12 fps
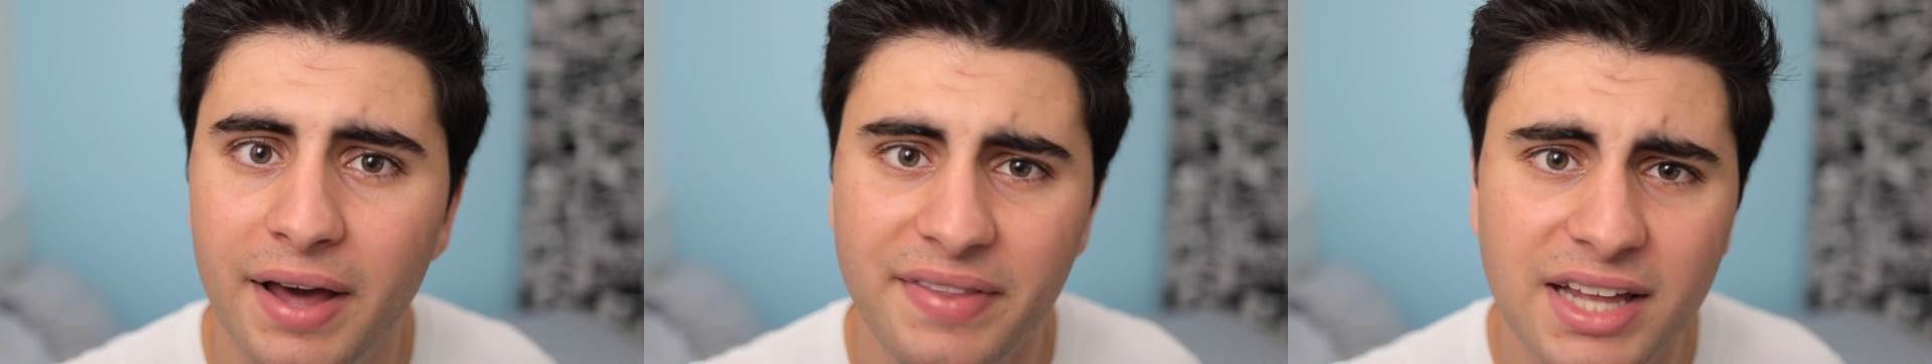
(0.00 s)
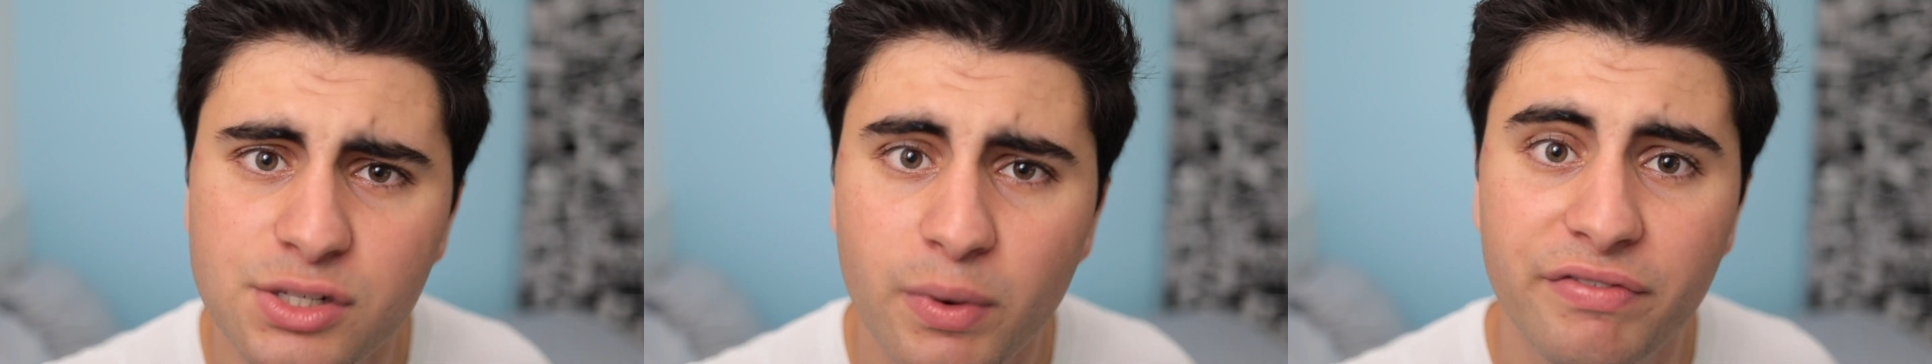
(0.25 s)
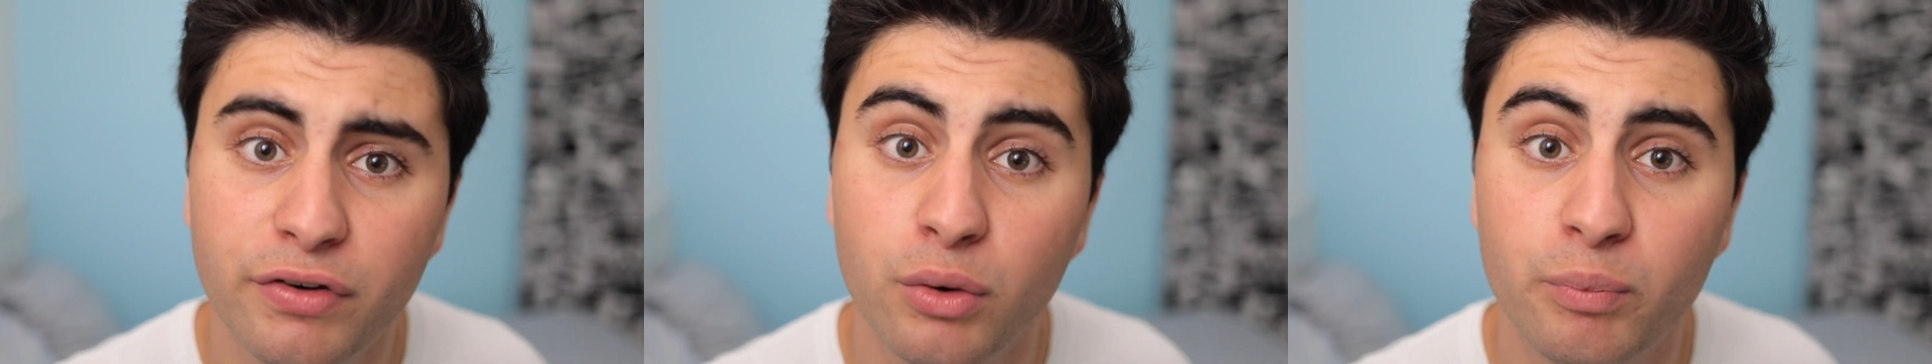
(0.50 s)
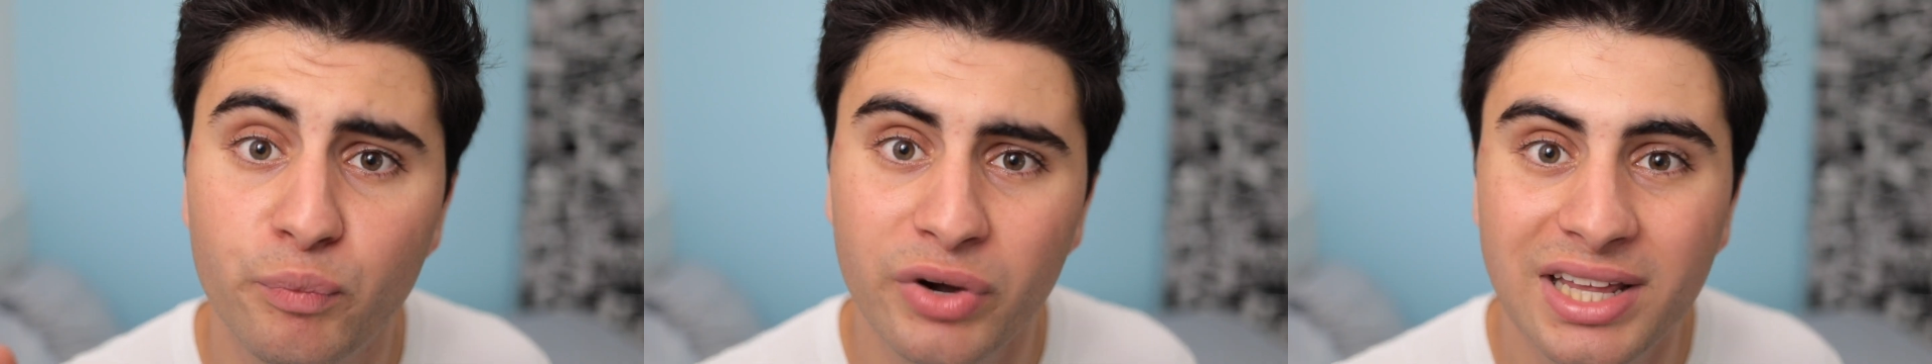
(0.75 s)
And that's where
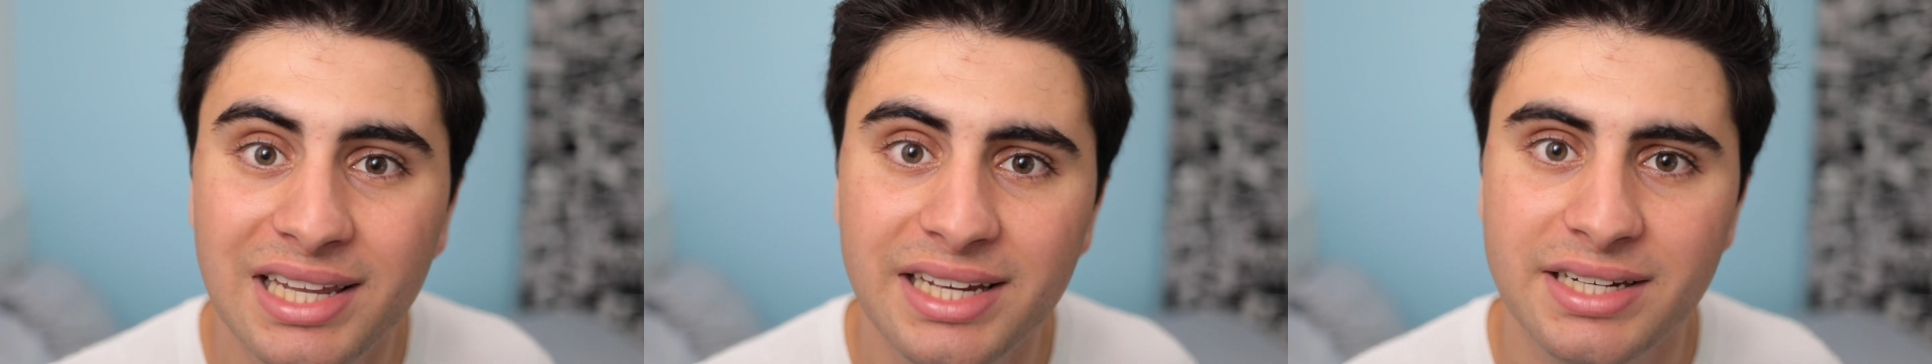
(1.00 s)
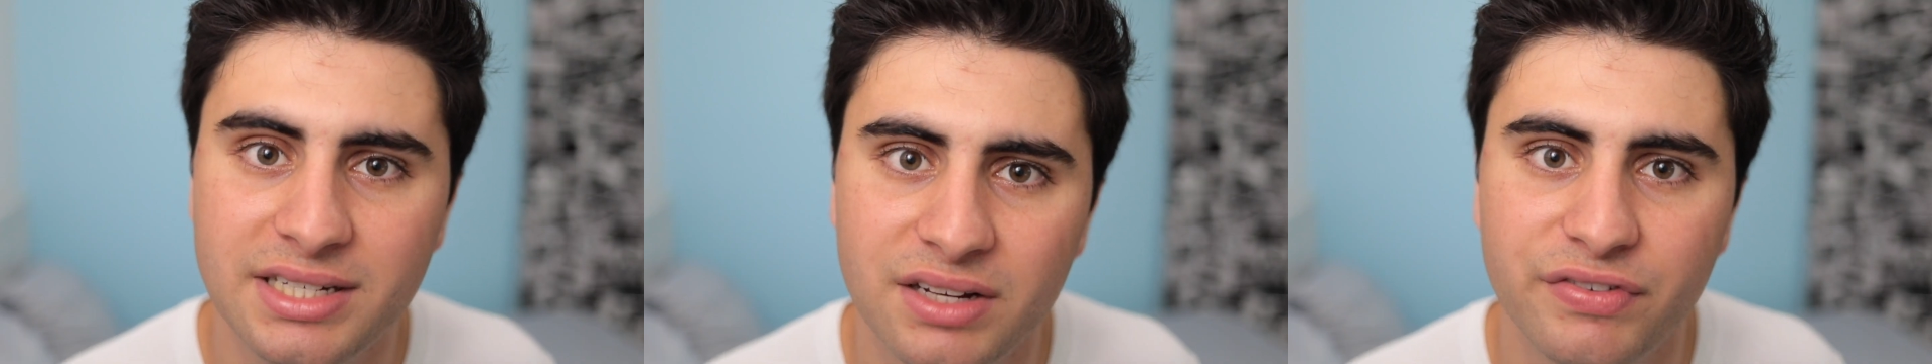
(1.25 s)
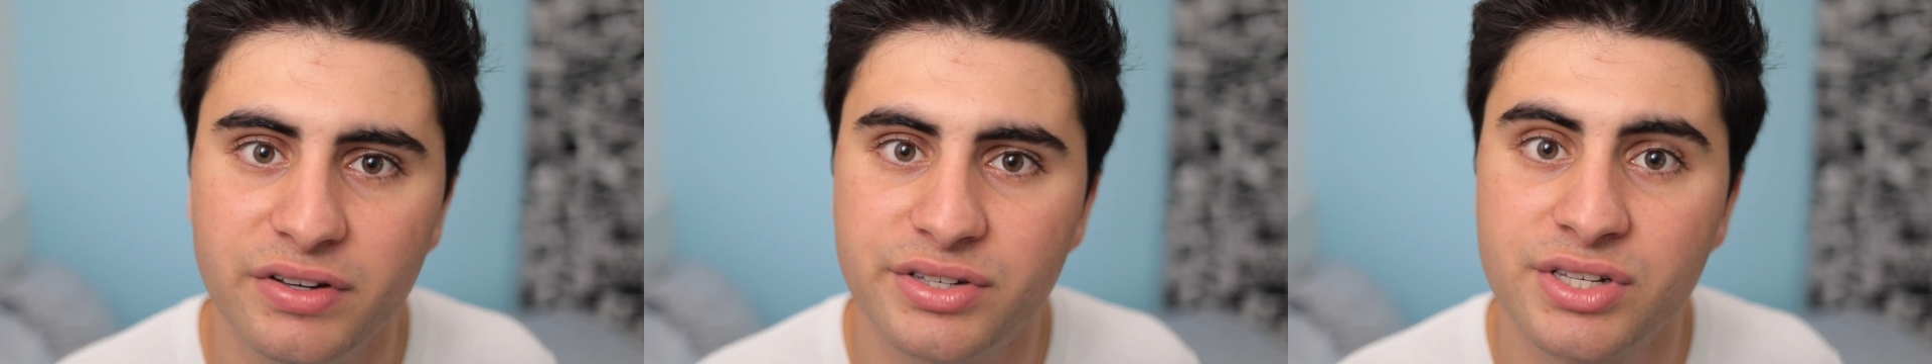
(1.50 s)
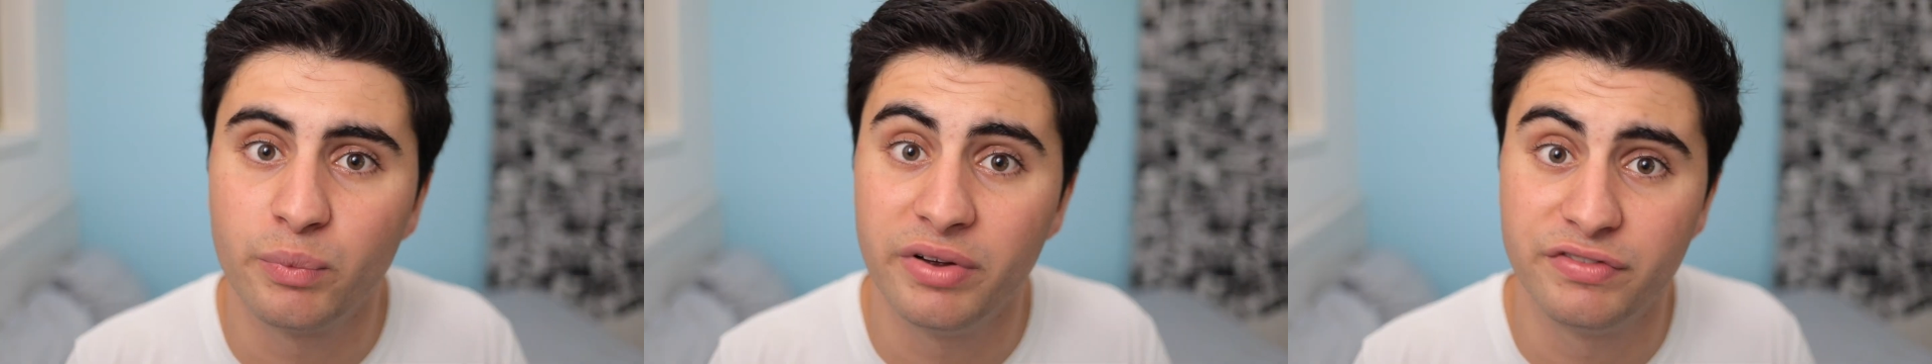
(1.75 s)
film really
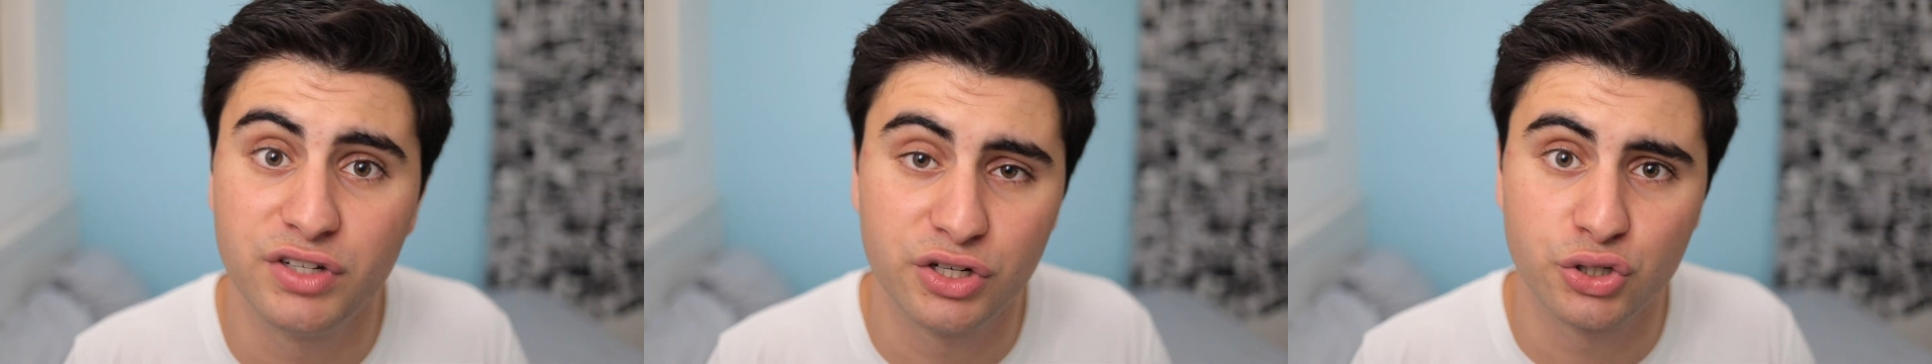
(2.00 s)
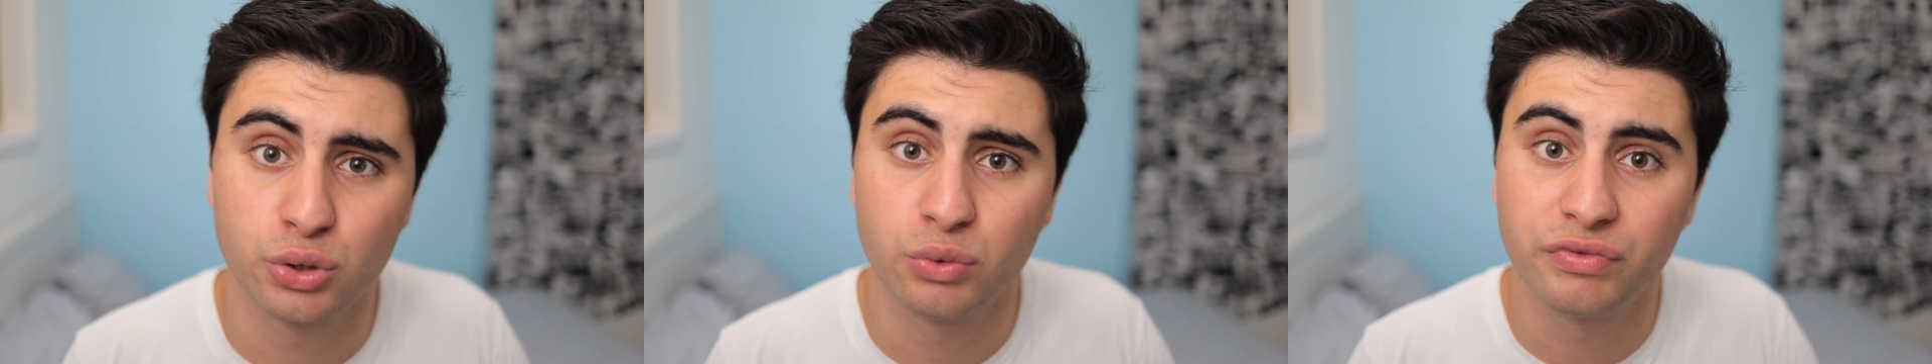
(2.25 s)
differs with digital